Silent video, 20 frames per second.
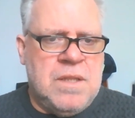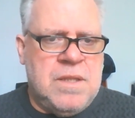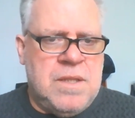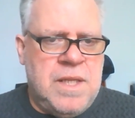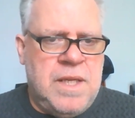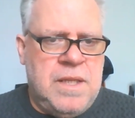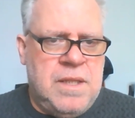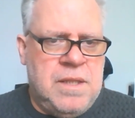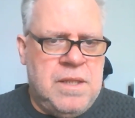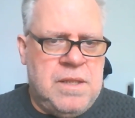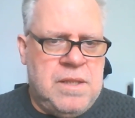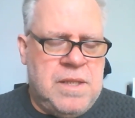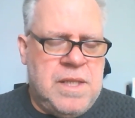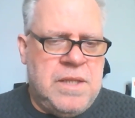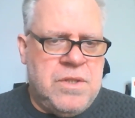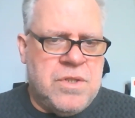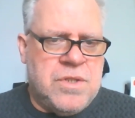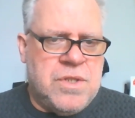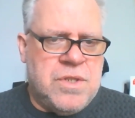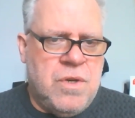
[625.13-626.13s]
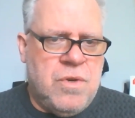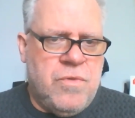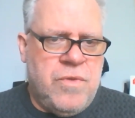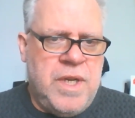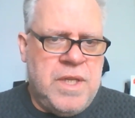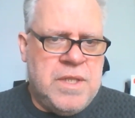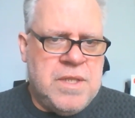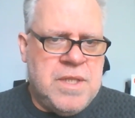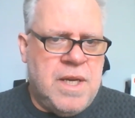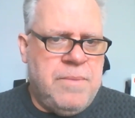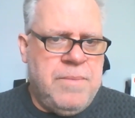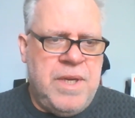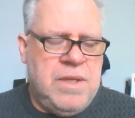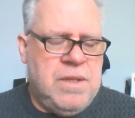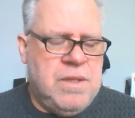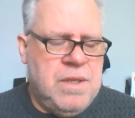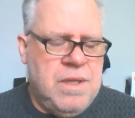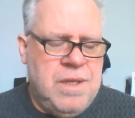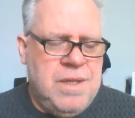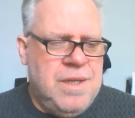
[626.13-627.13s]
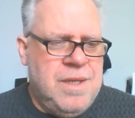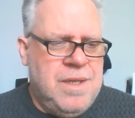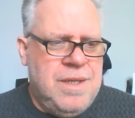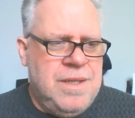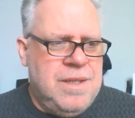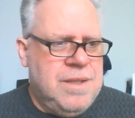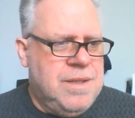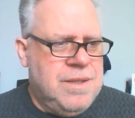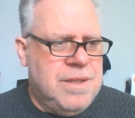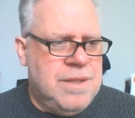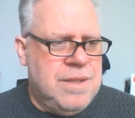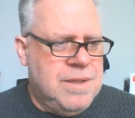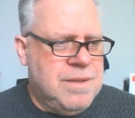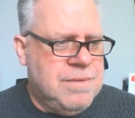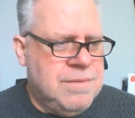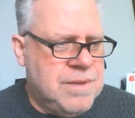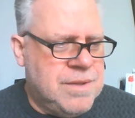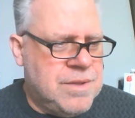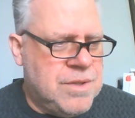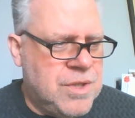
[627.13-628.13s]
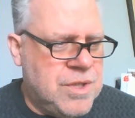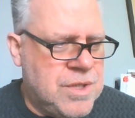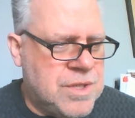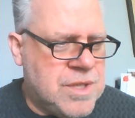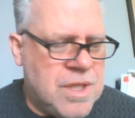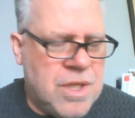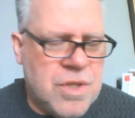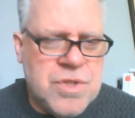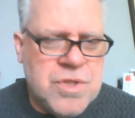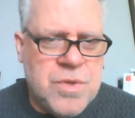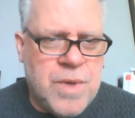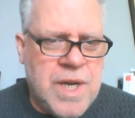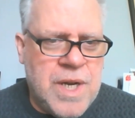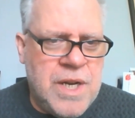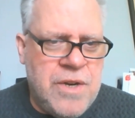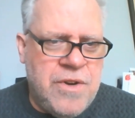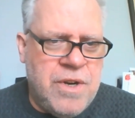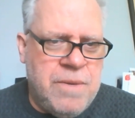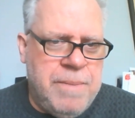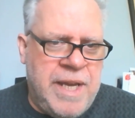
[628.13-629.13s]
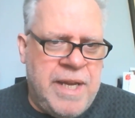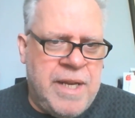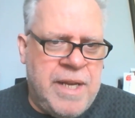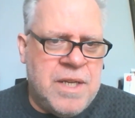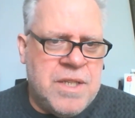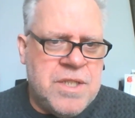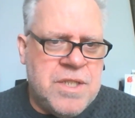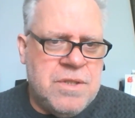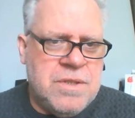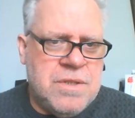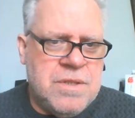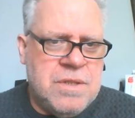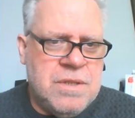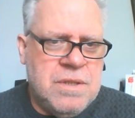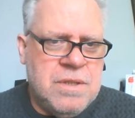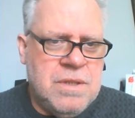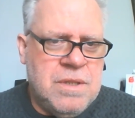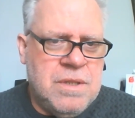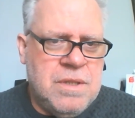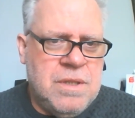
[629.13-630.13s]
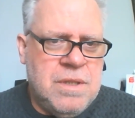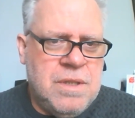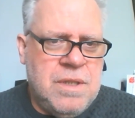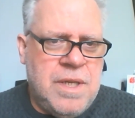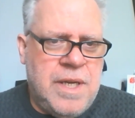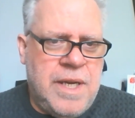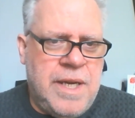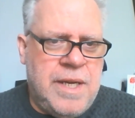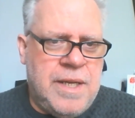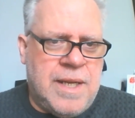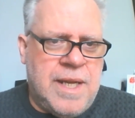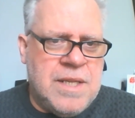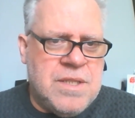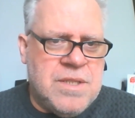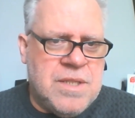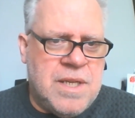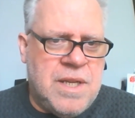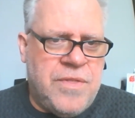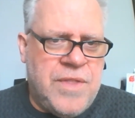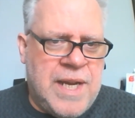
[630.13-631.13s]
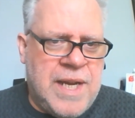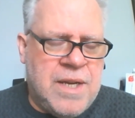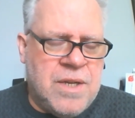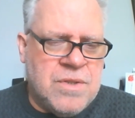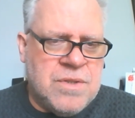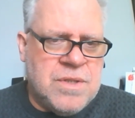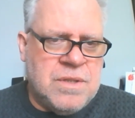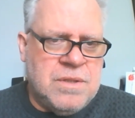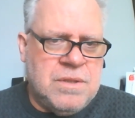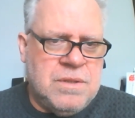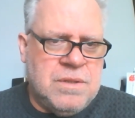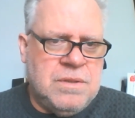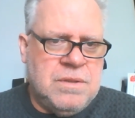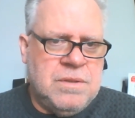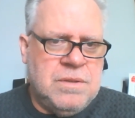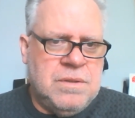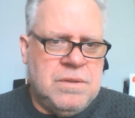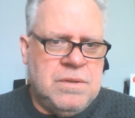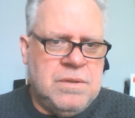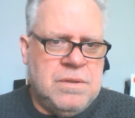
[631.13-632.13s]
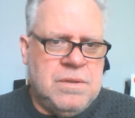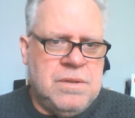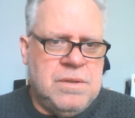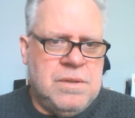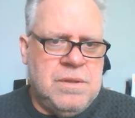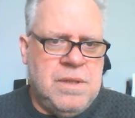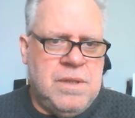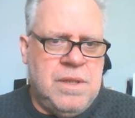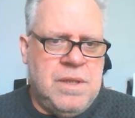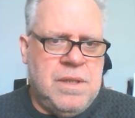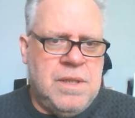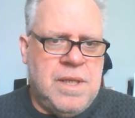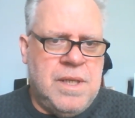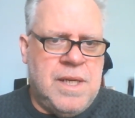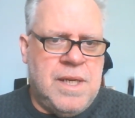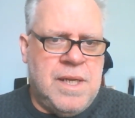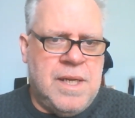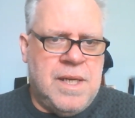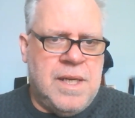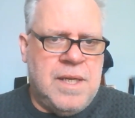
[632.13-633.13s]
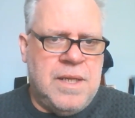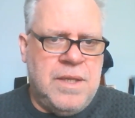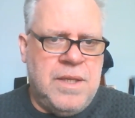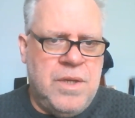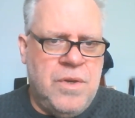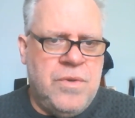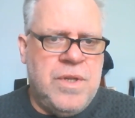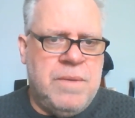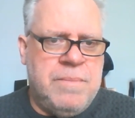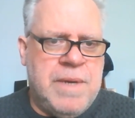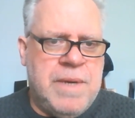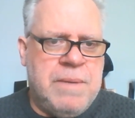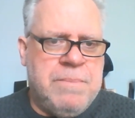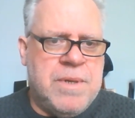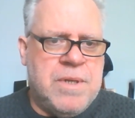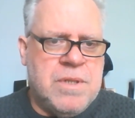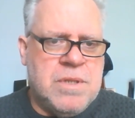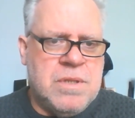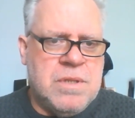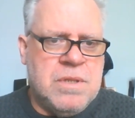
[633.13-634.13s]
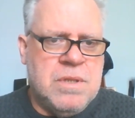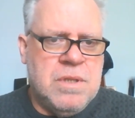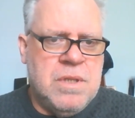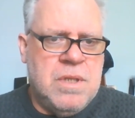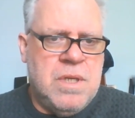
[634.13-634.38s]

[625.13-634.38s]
then there's no reason. I mean, there's close to 100 managers and less than 1,000 union members.